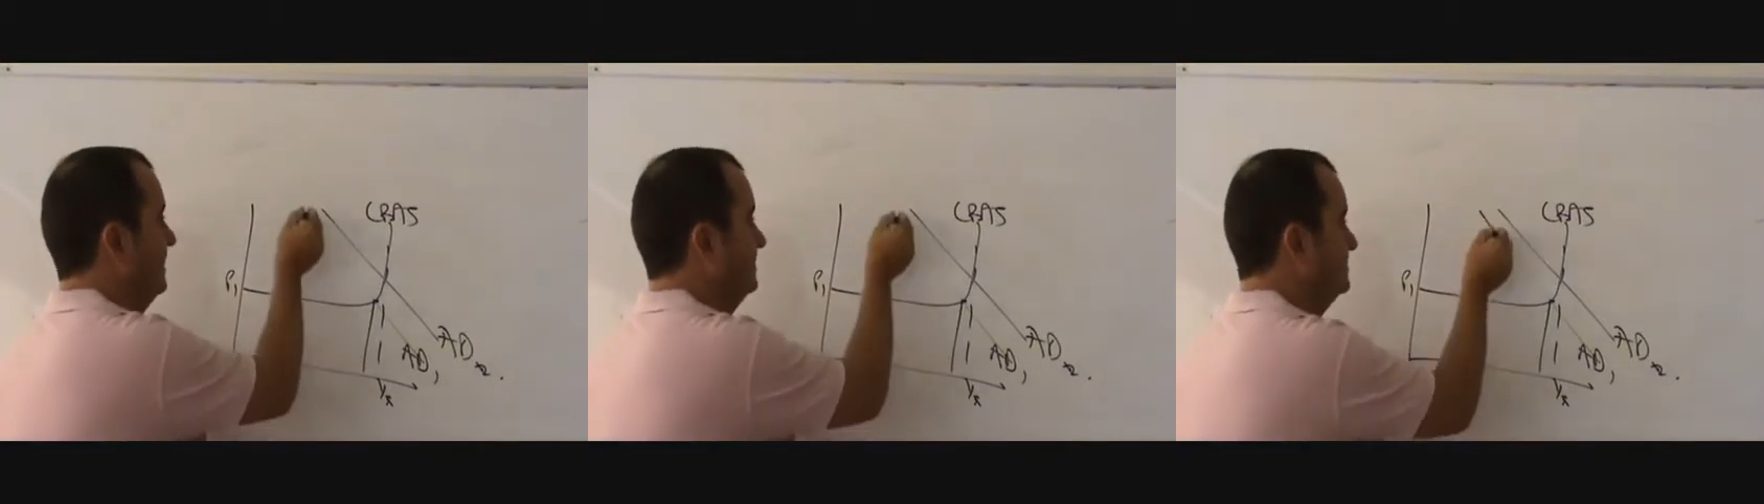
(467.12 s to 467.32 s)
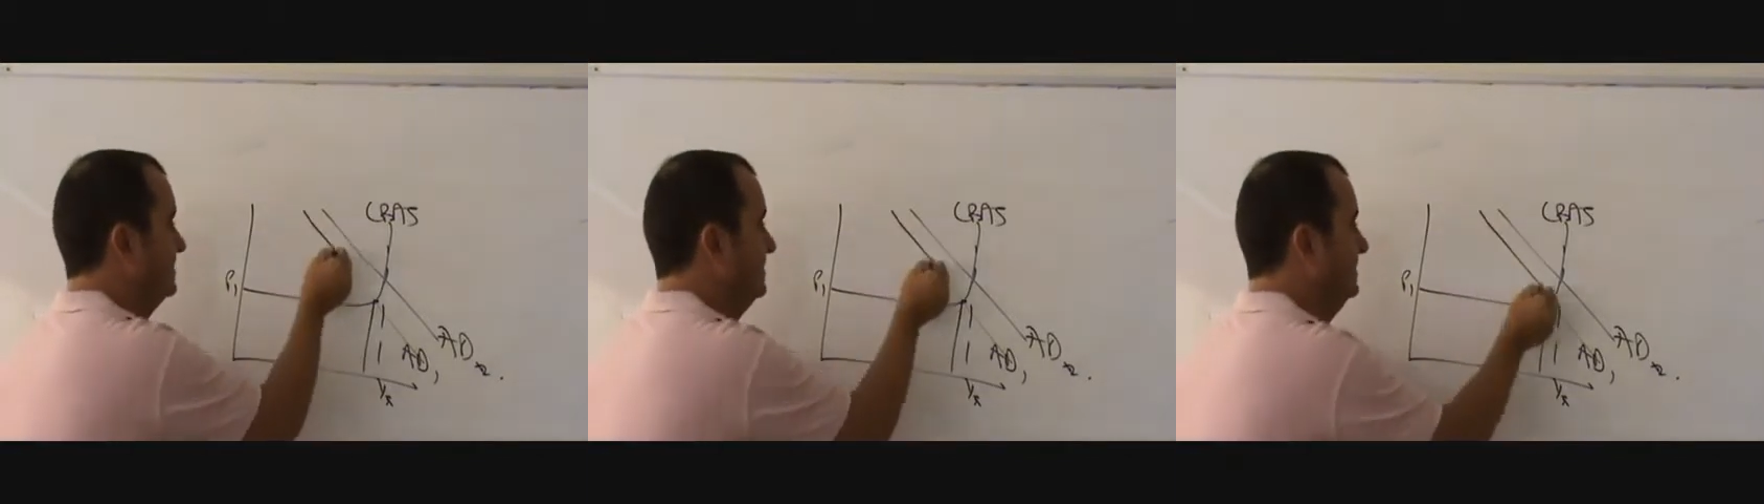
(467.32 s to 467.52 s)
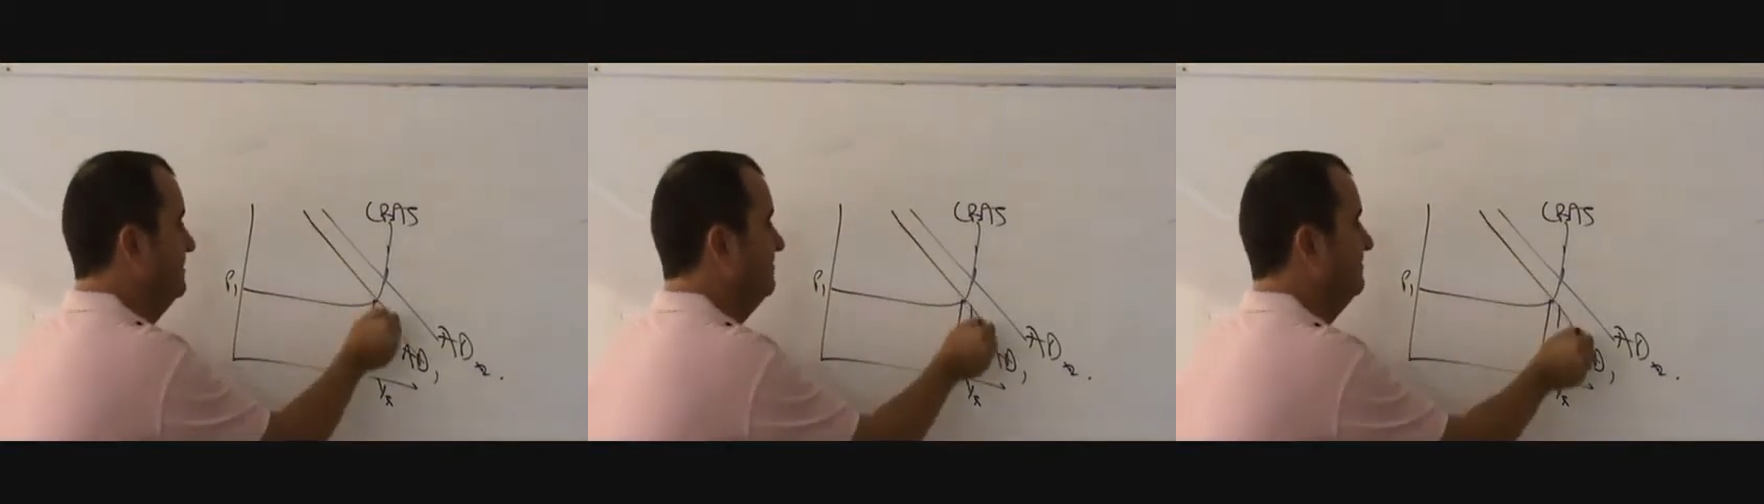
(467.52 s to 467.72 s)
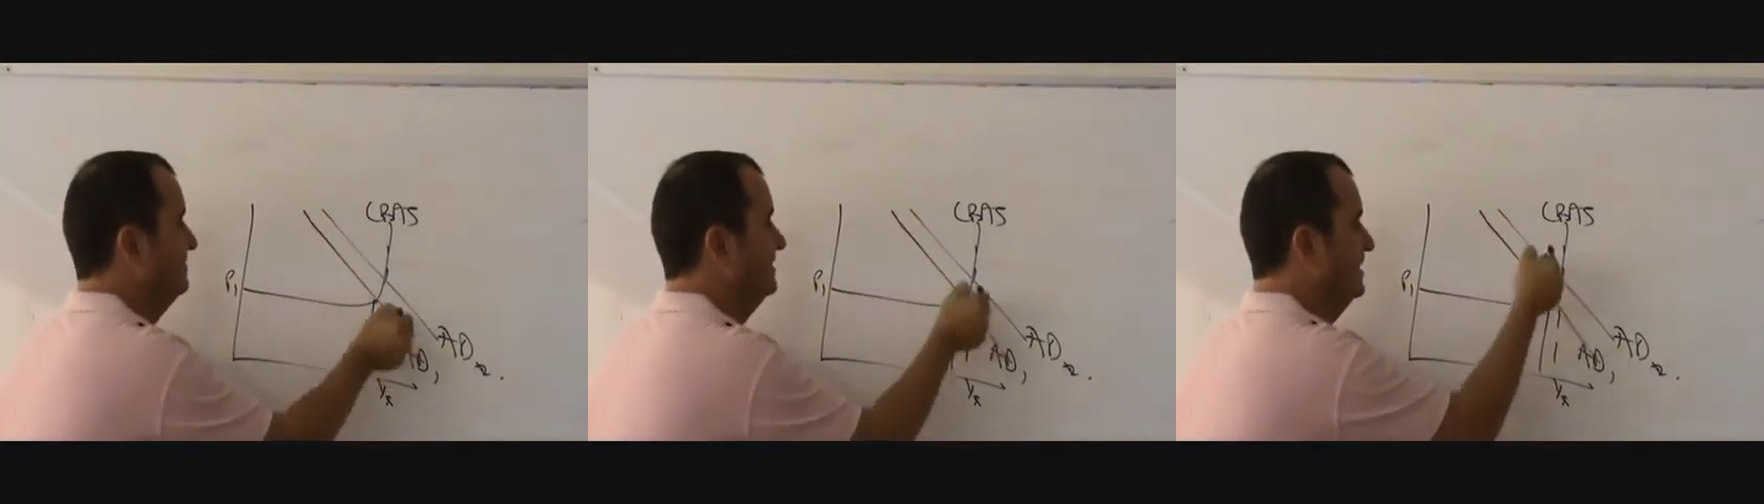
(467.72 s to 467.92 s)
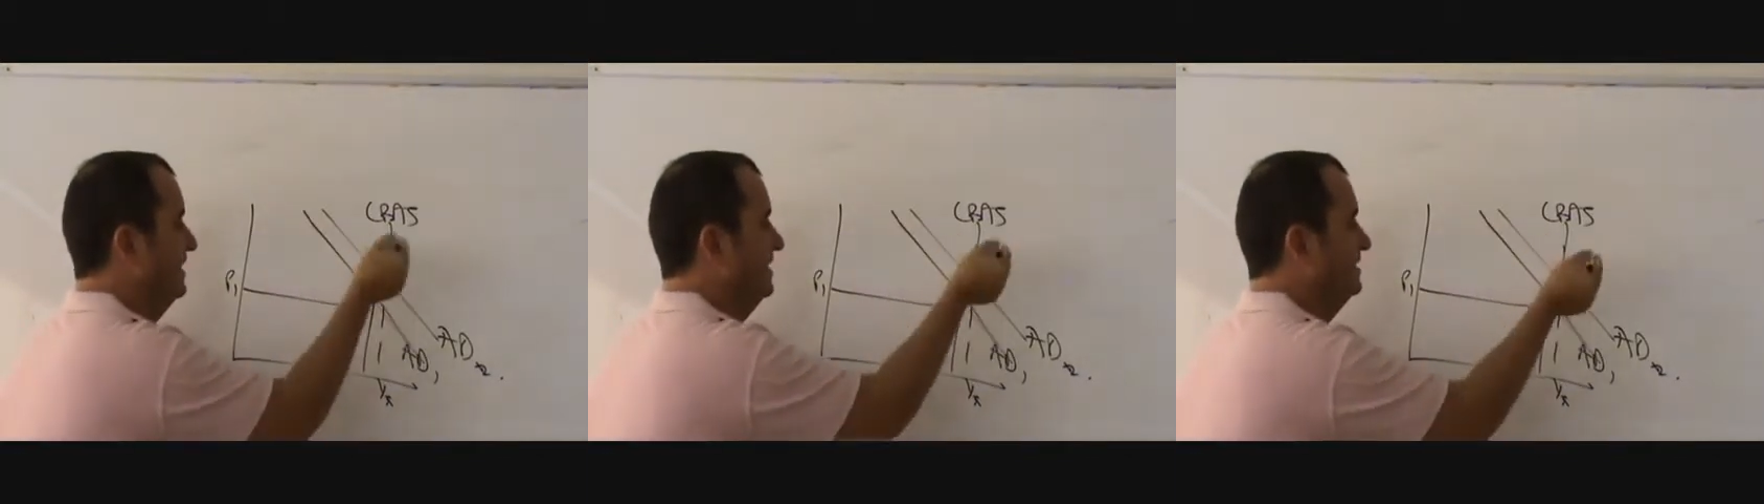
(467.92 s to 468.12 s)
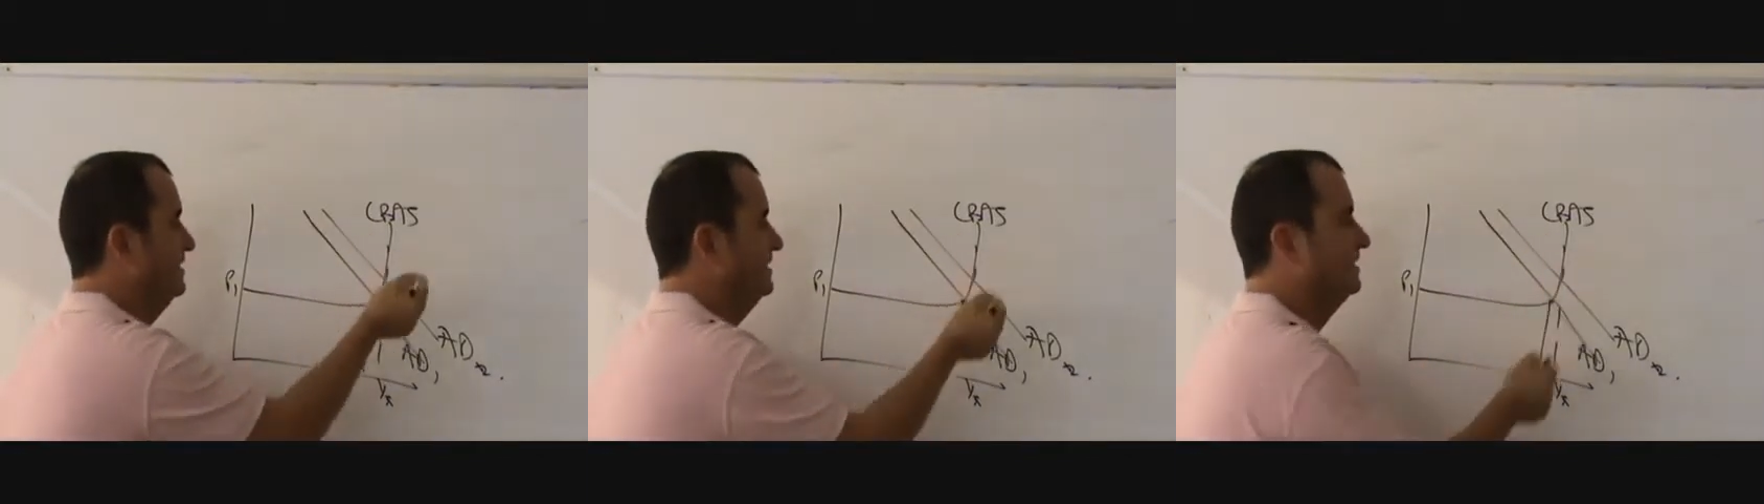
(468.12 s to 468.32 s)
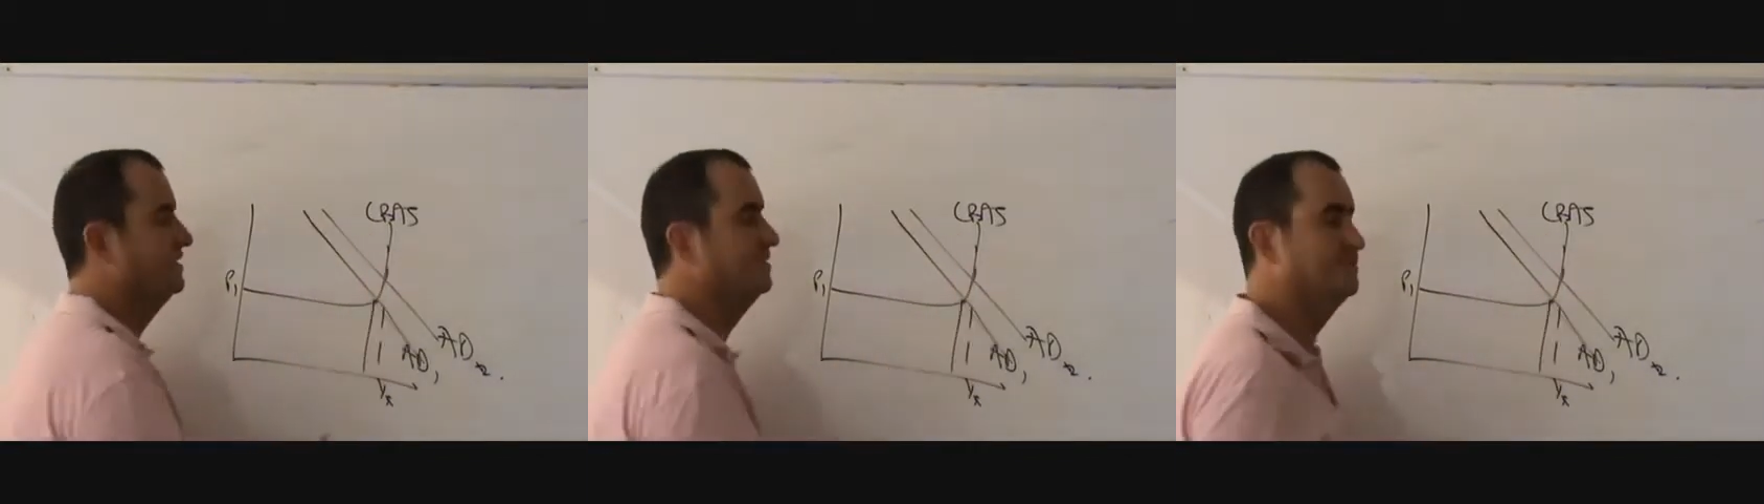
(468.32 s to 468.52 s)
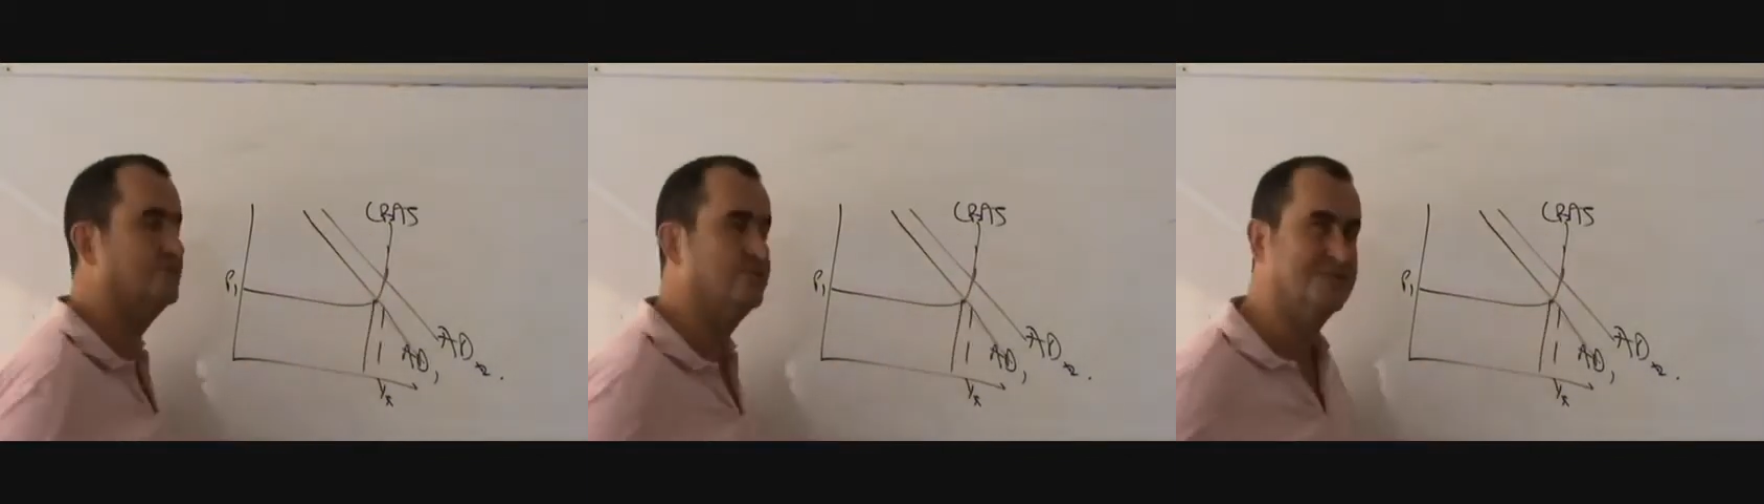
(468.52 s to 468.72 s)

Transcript: and to lift the AD curve